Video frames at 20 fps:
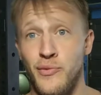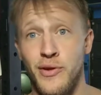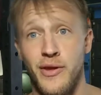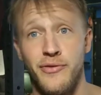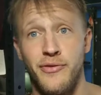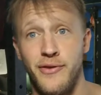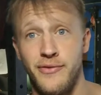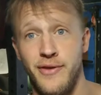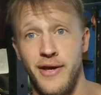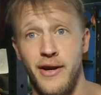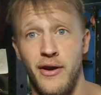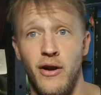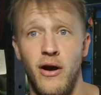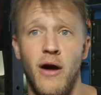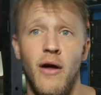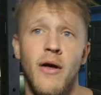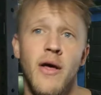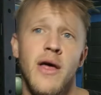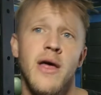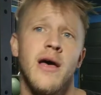really think that at
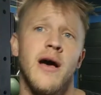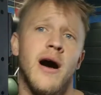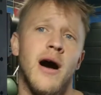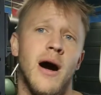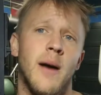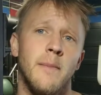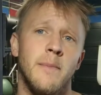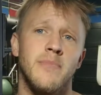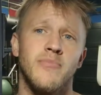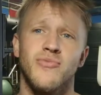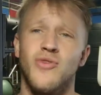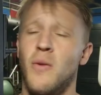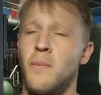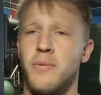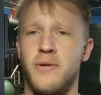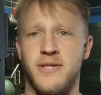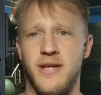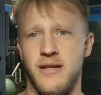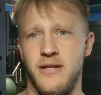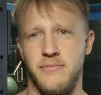all. Um,
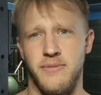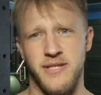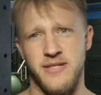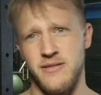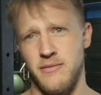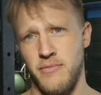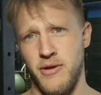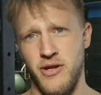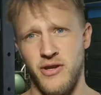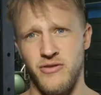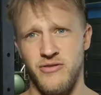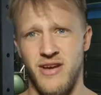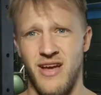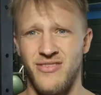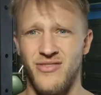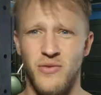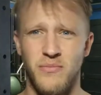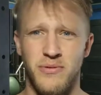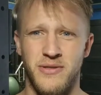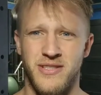don't pretend to be somebody you're
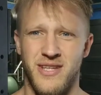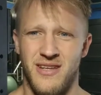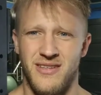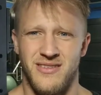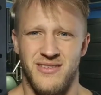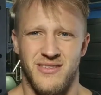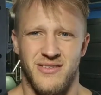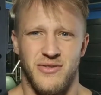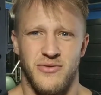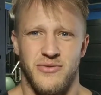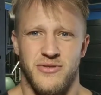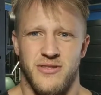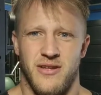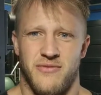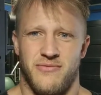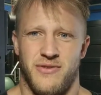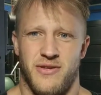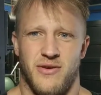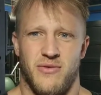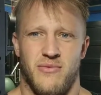not. Don't pretend to do
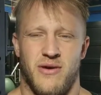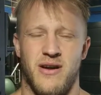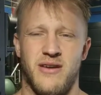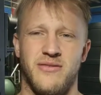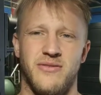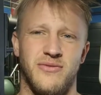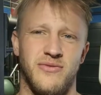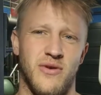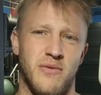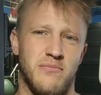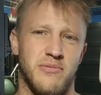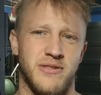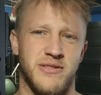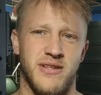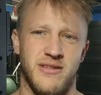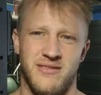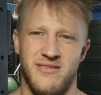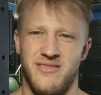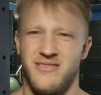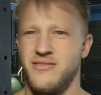stuff you don't want to do. Don't
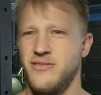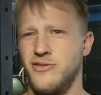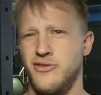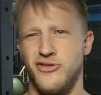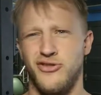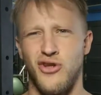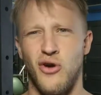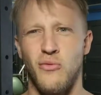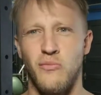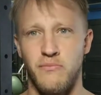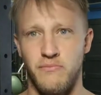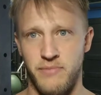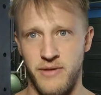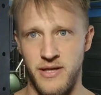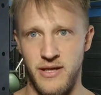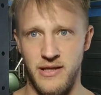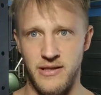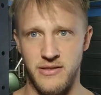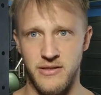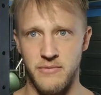pretend. Just, just don't
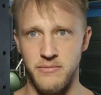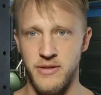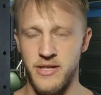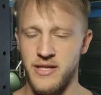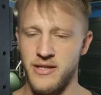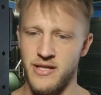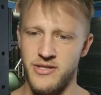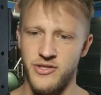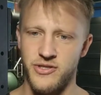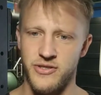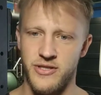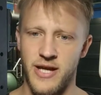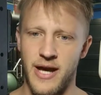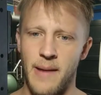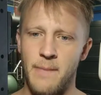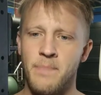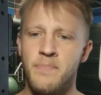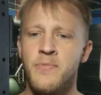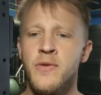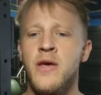be somebody that you're
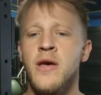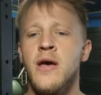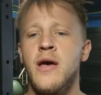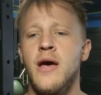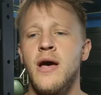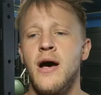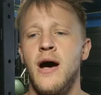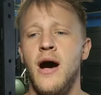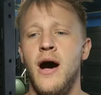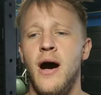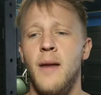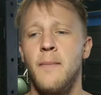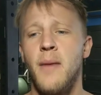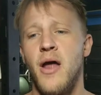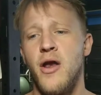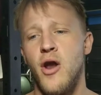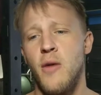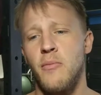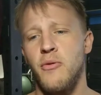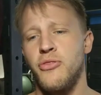not. Um,
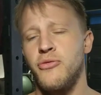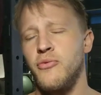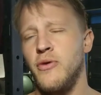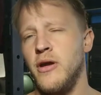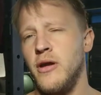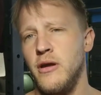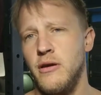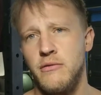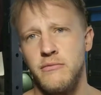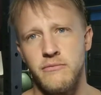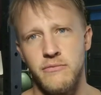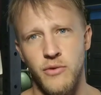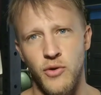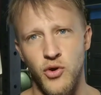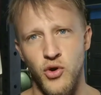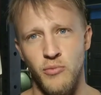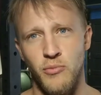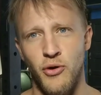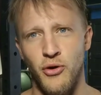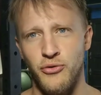number three,
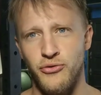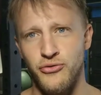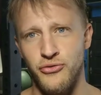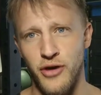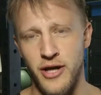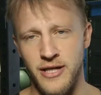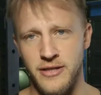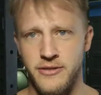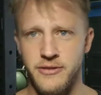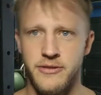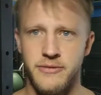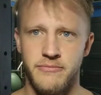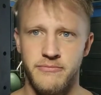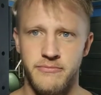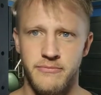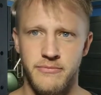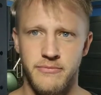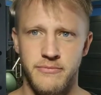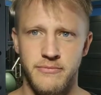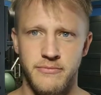numero tres.
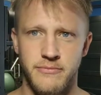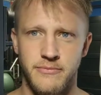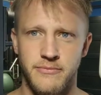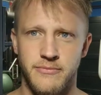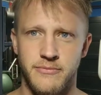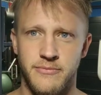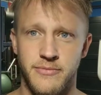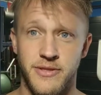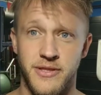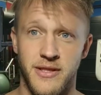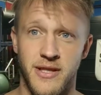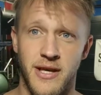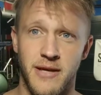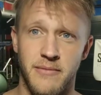See